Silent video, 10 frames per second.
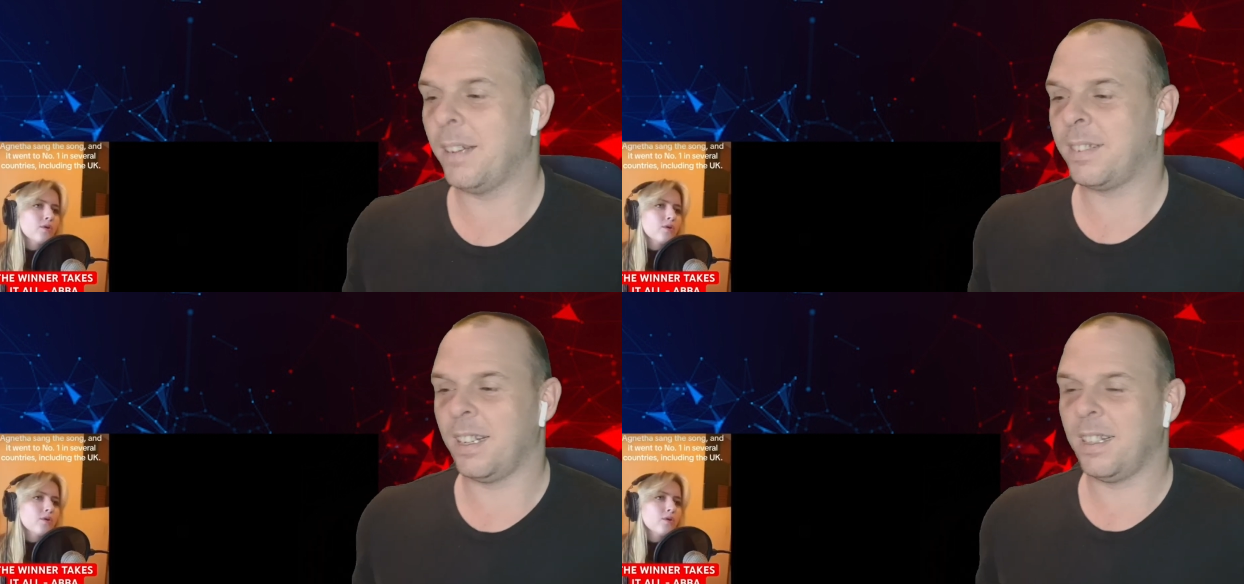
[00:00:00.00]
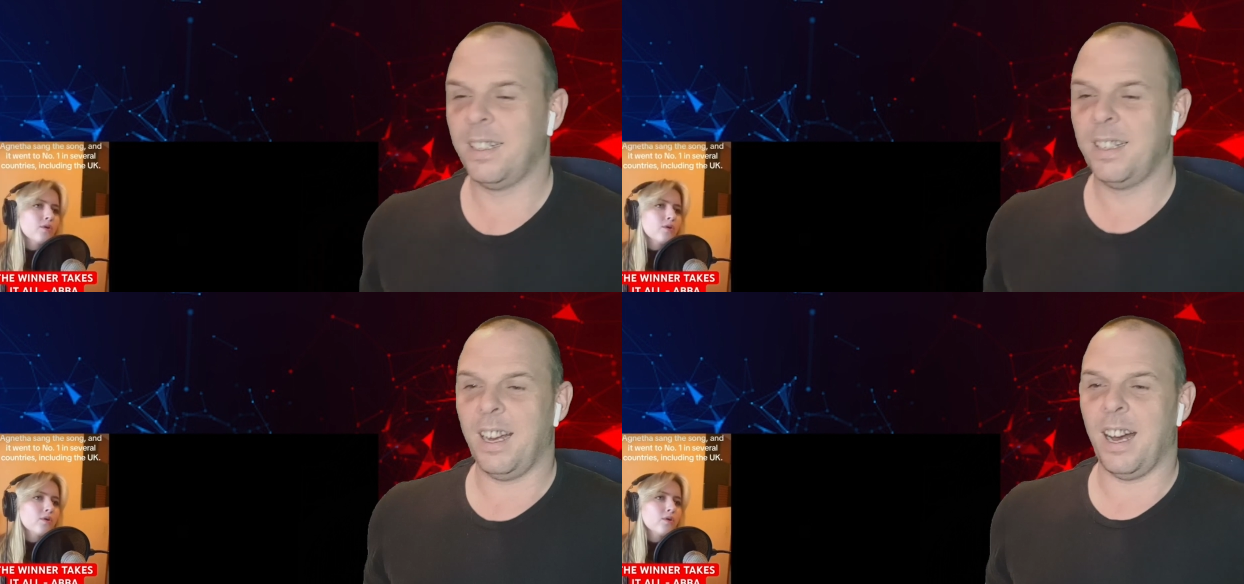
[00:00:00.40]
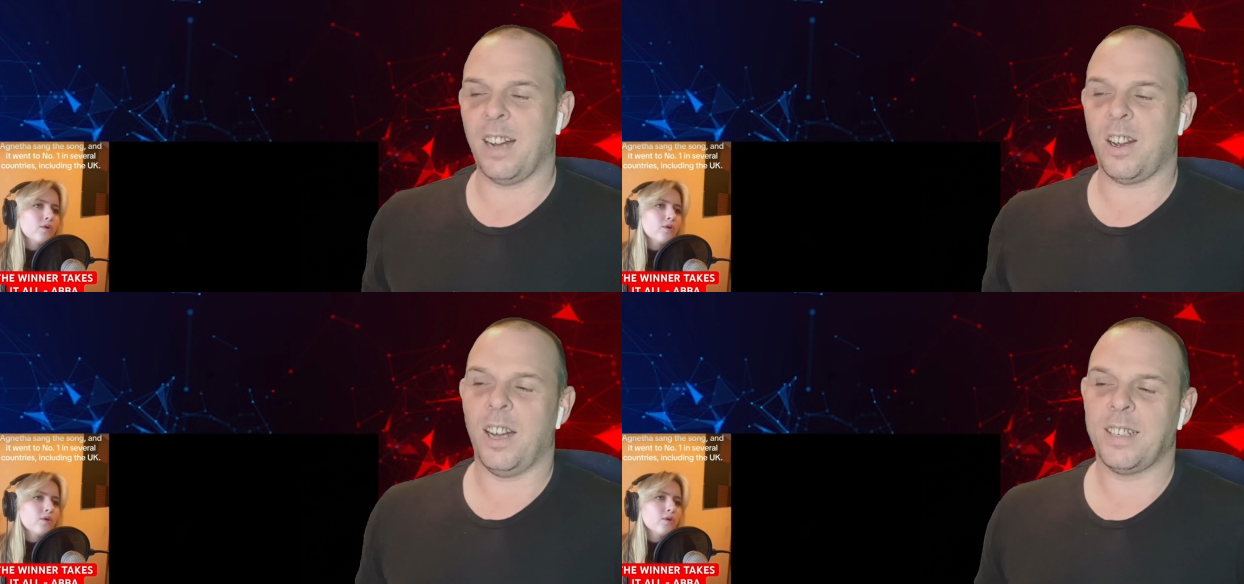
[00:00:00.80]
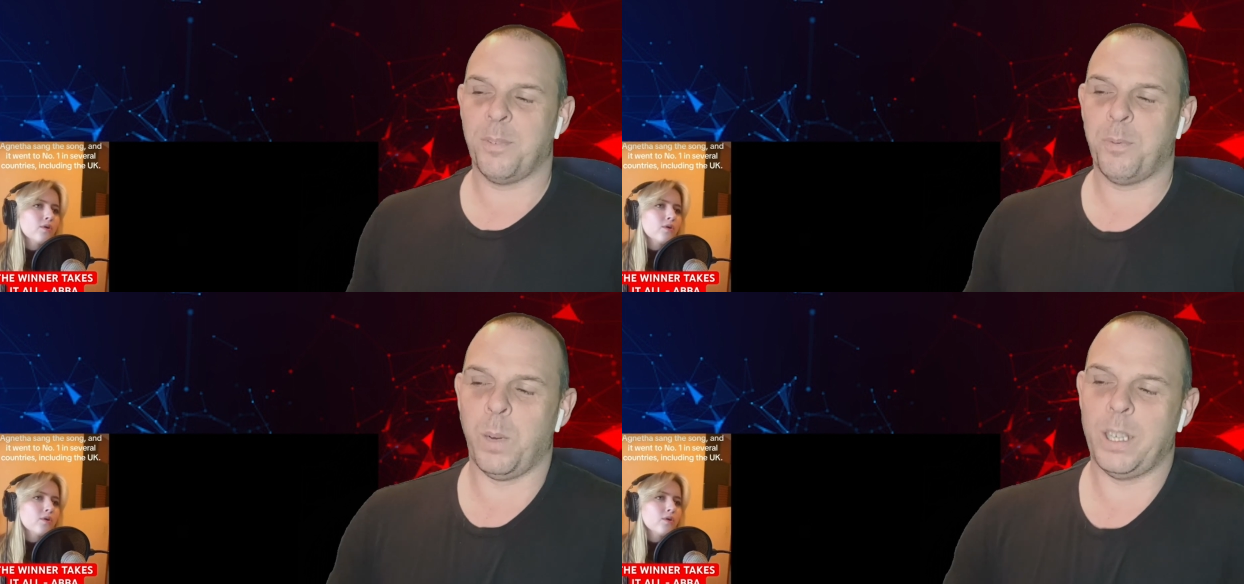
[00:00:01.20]
Speaker 1: that. I kind of
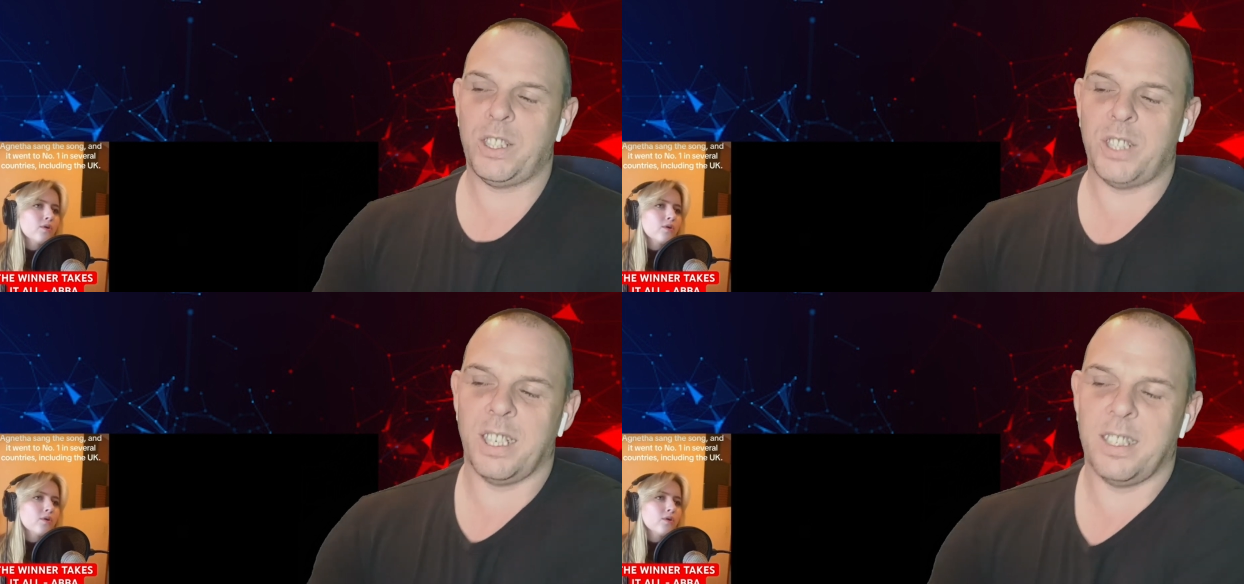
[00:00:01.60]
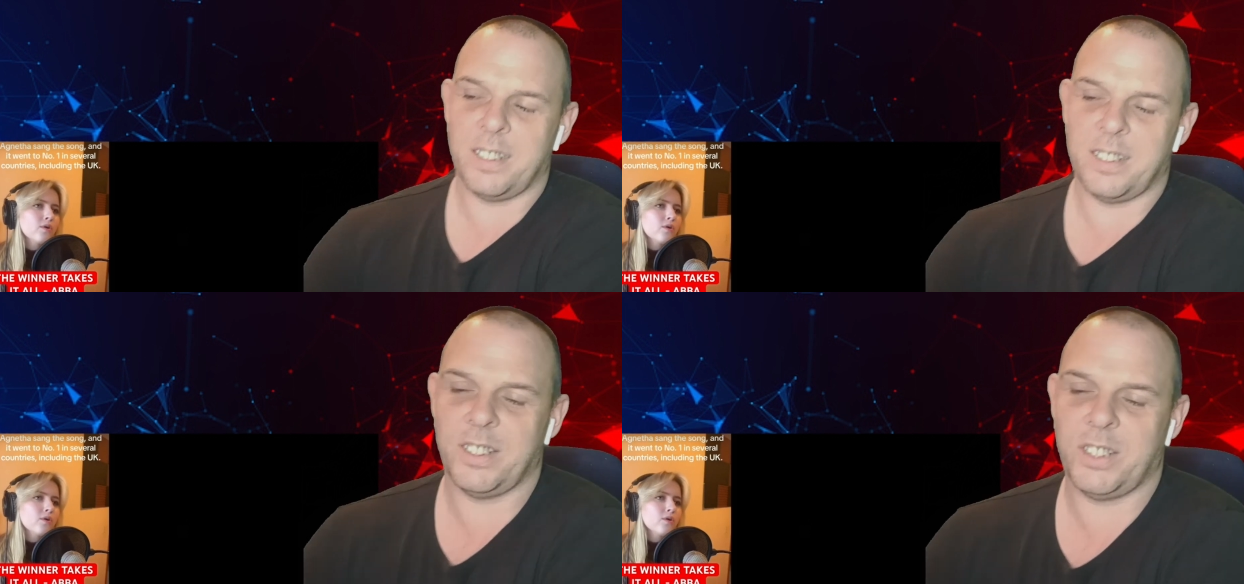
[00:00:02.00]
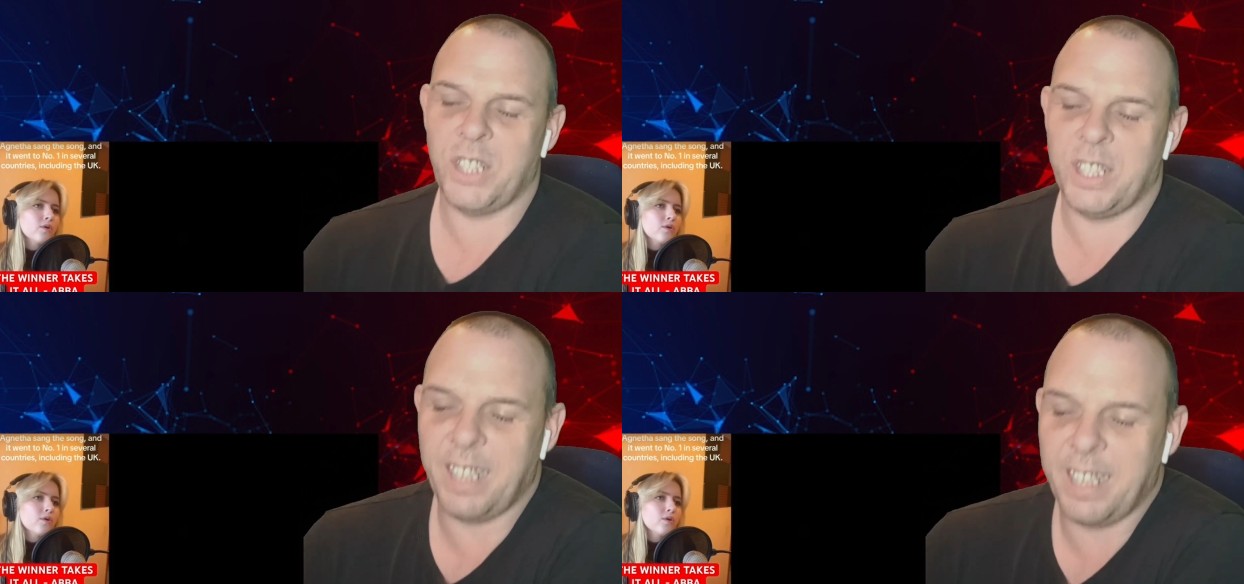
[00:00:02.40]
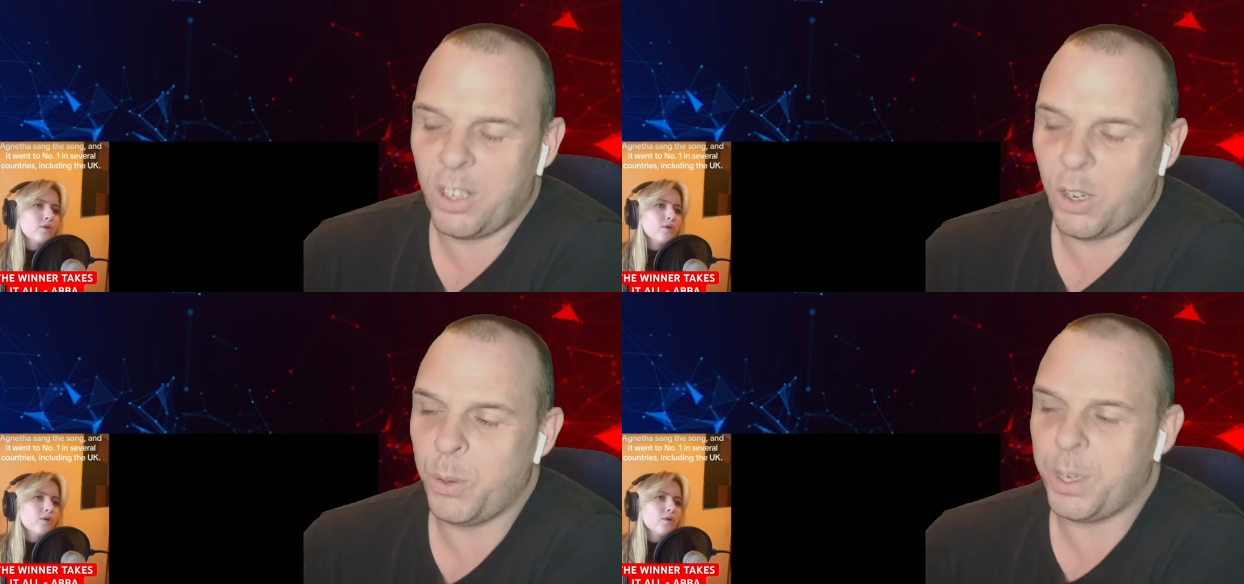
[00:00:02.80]
wish that she'd
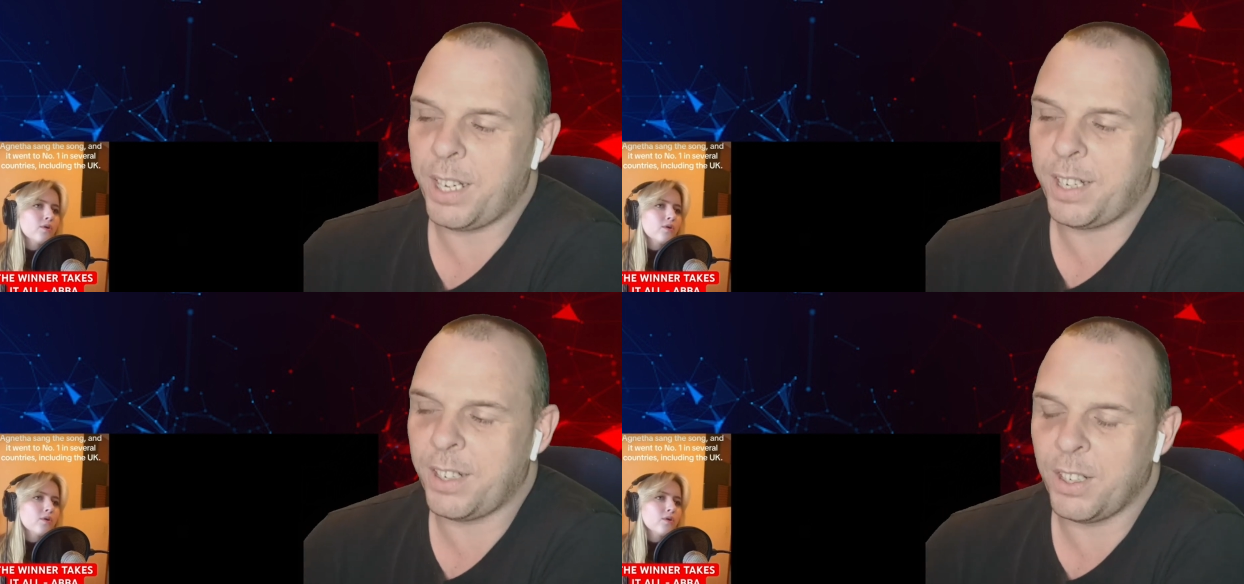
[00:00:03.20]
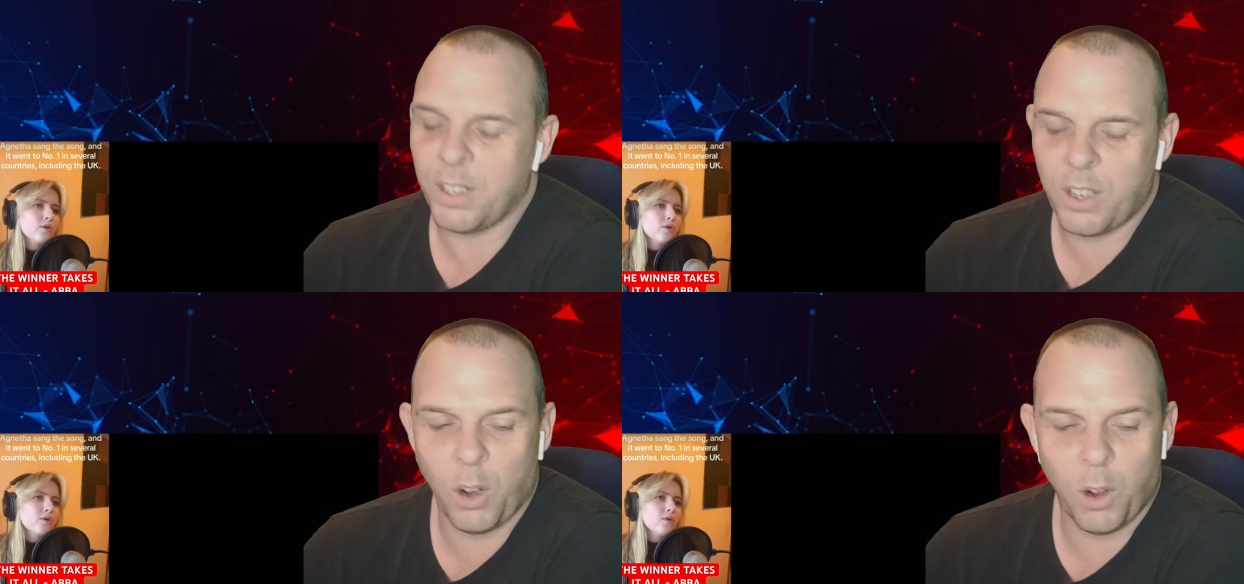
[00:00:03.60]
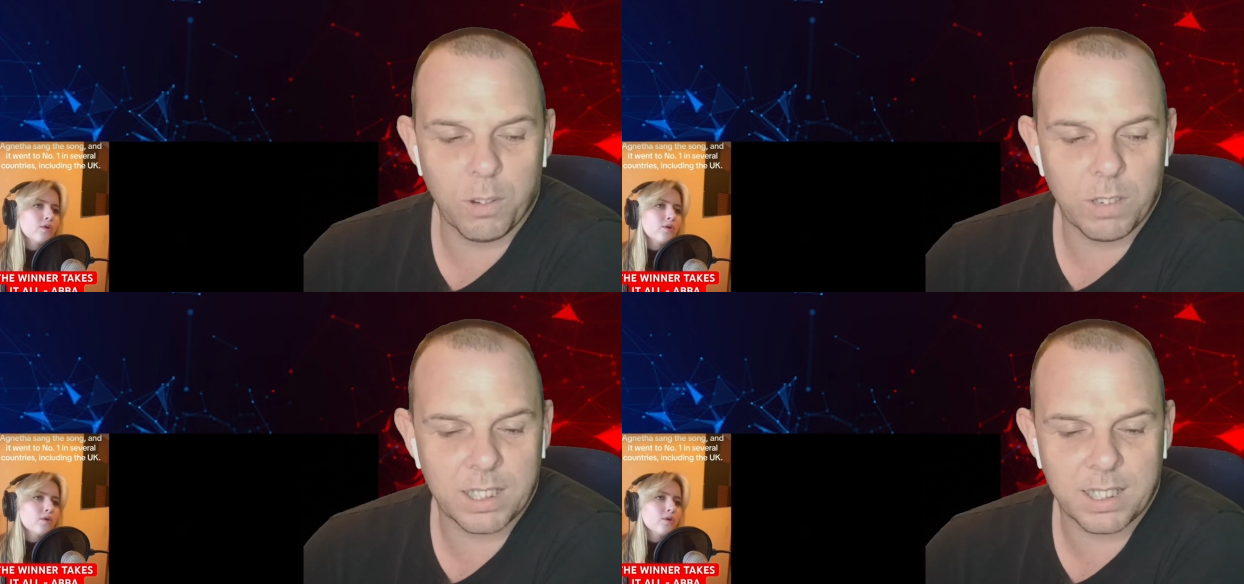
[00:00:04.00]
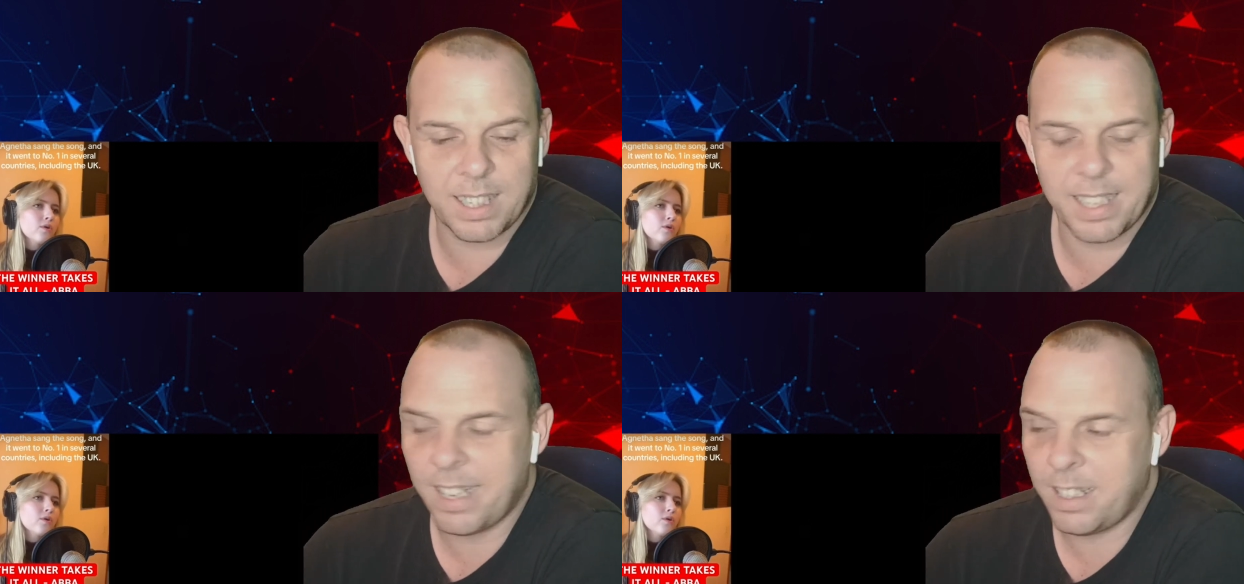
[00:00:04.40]
included the chorus to
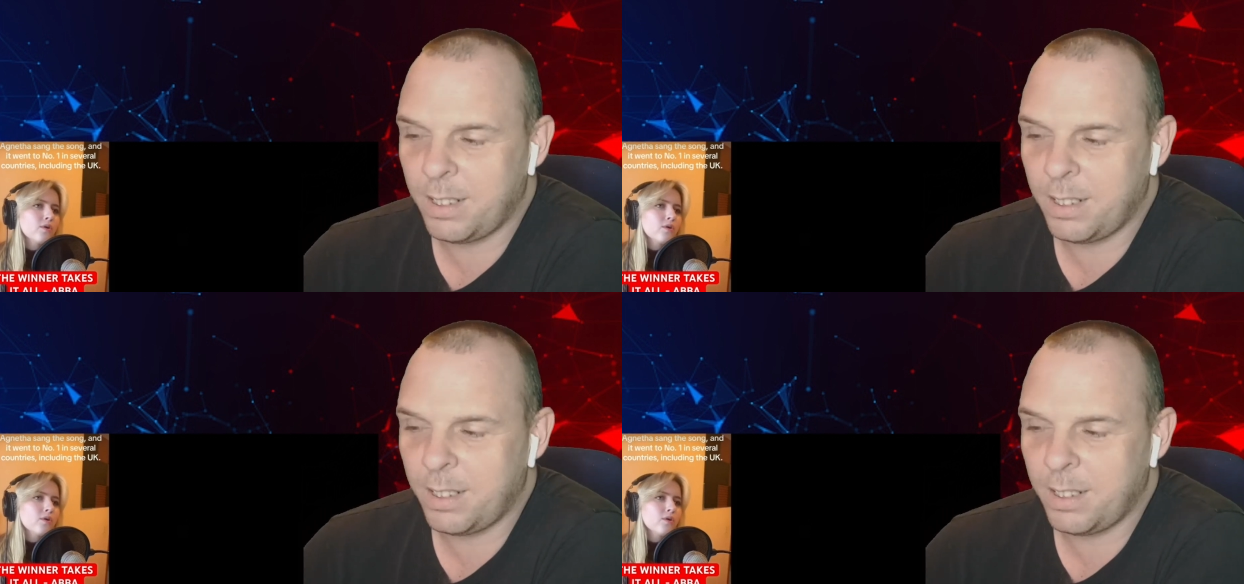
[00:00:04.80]
that,